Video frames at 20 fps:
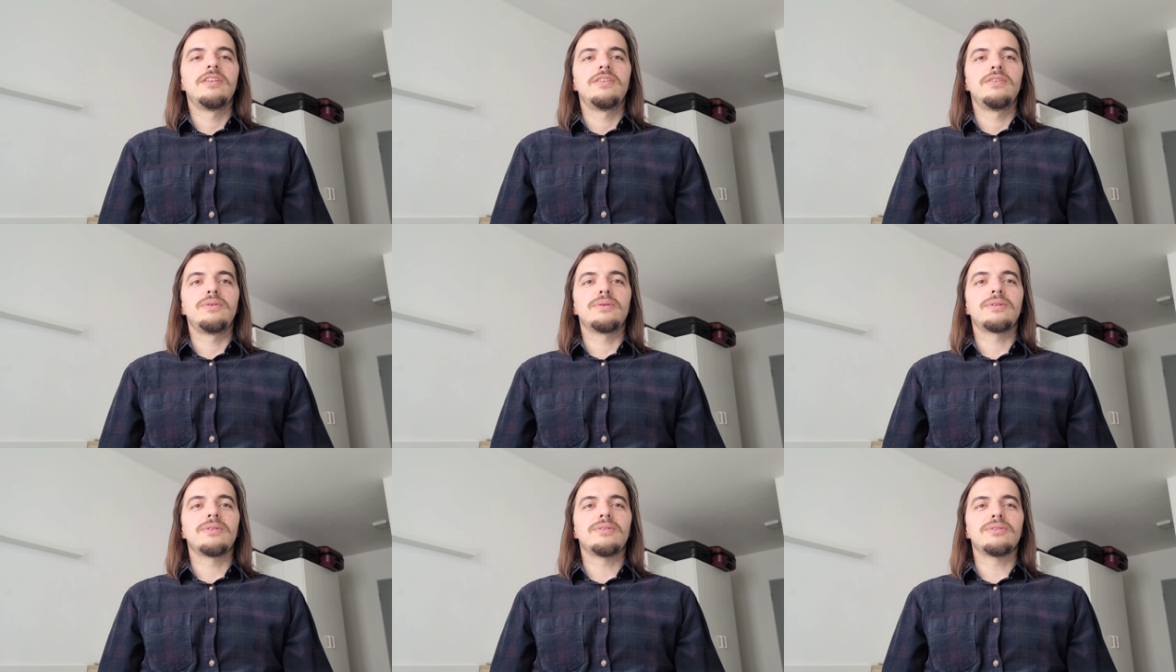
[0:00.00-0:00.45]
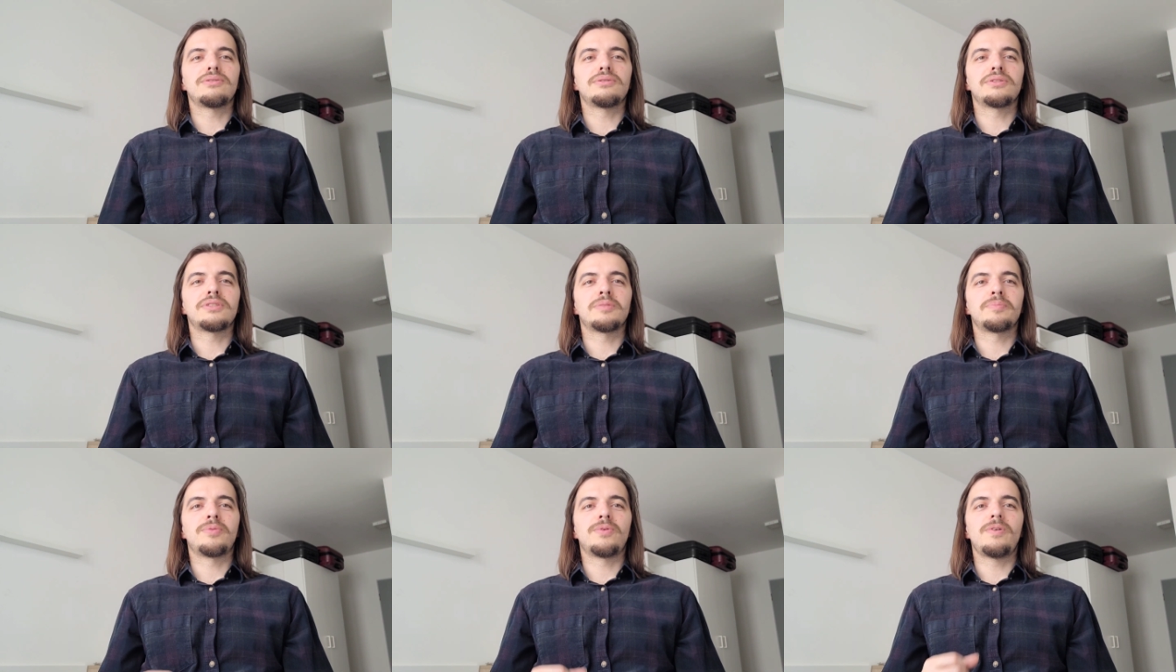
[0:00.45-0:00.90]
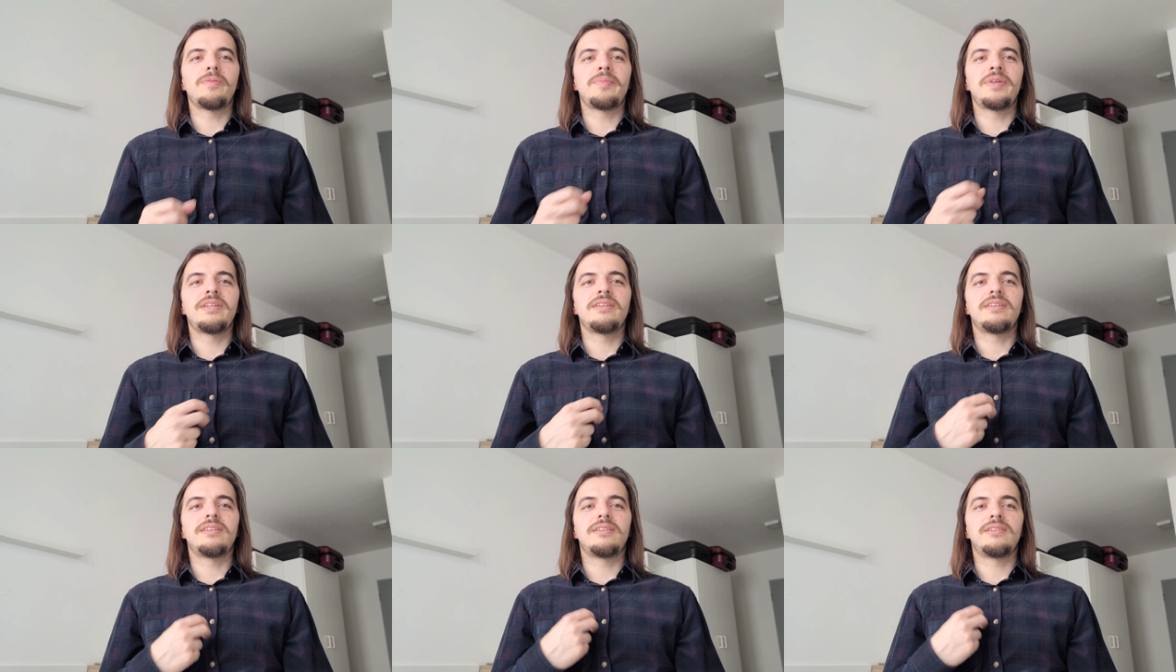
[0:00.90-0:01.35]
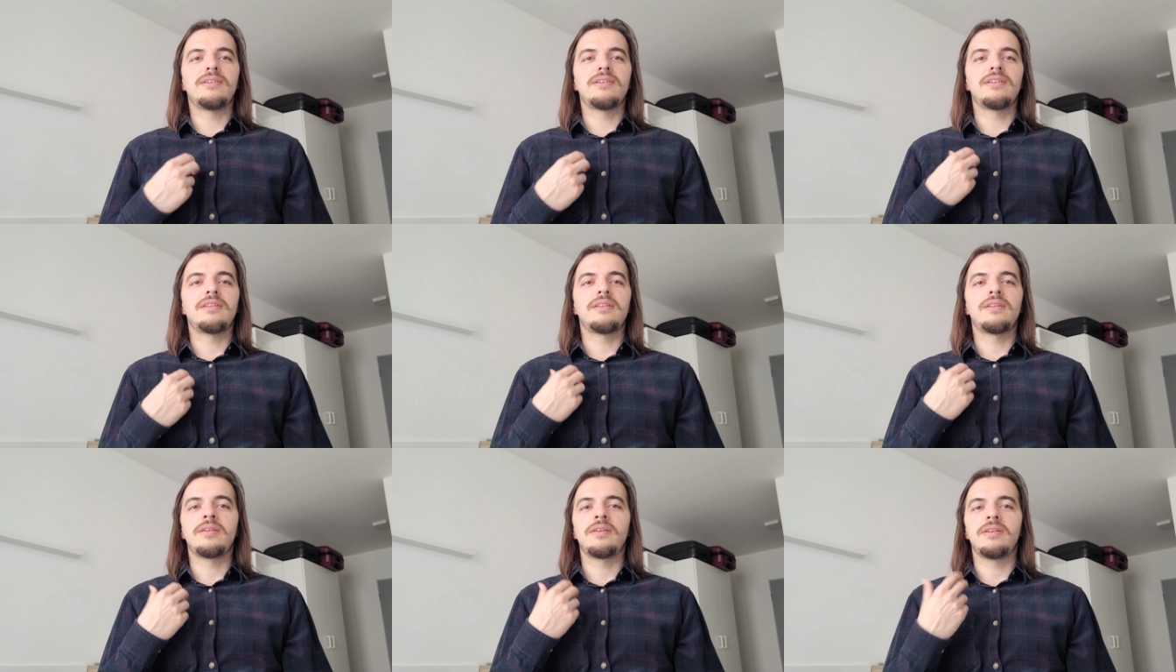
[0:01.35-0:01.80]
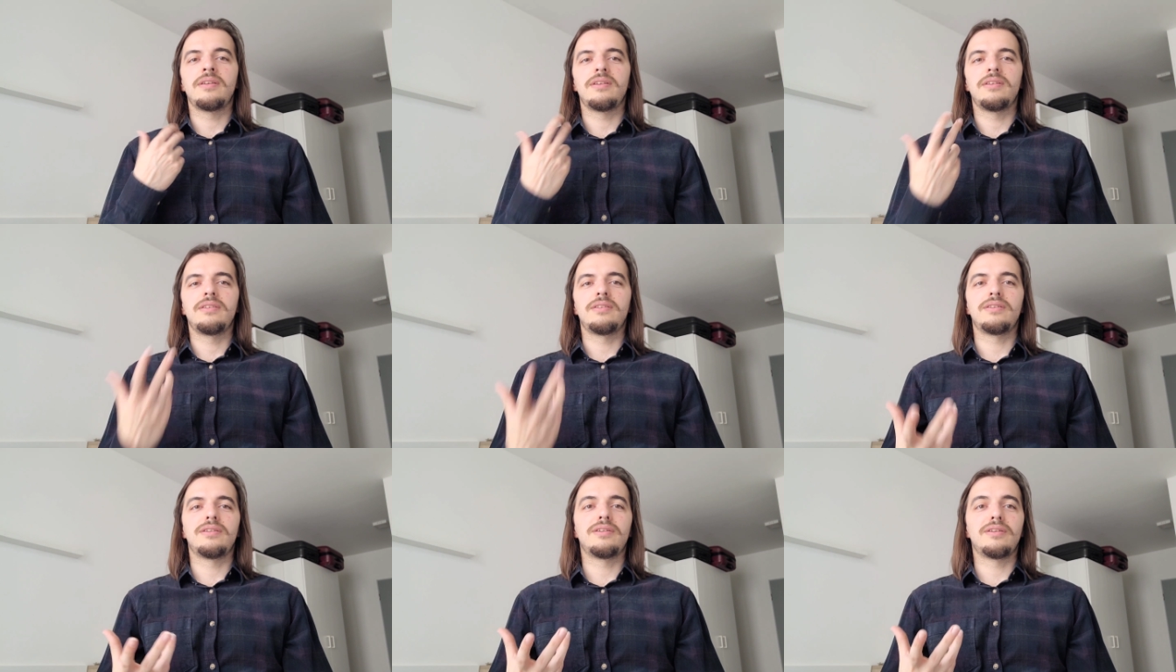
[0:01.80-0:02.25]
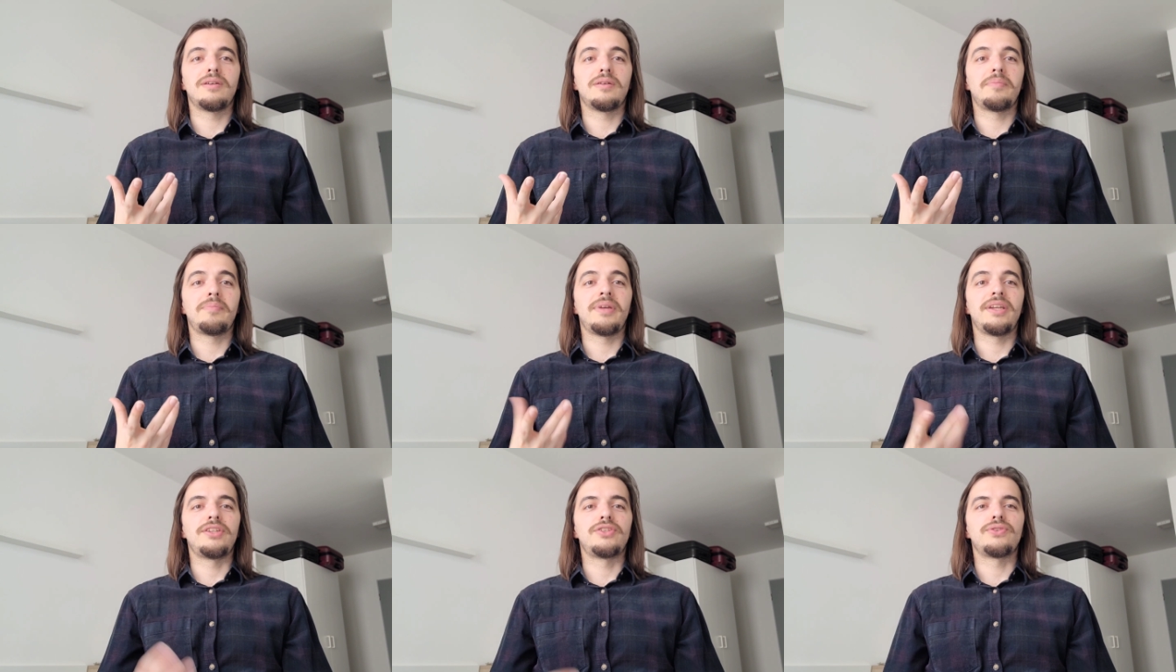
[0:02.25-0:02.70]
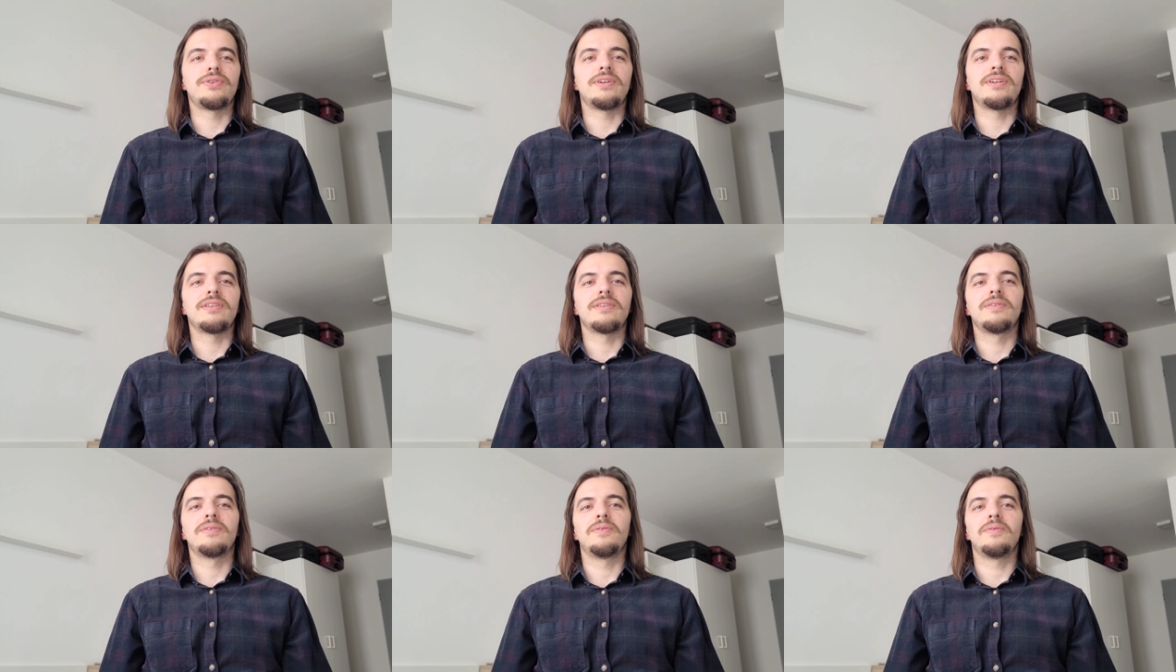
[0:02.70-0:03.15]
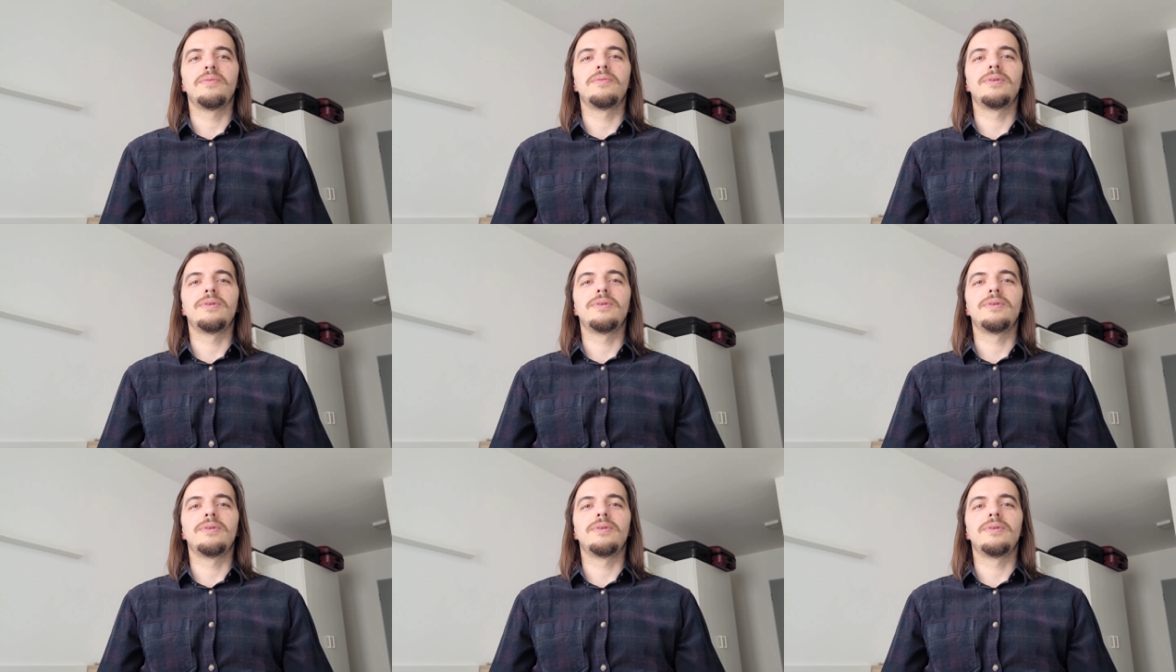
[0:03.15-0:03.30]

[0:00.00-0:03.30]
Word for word: you can also support me on uh, Patreon,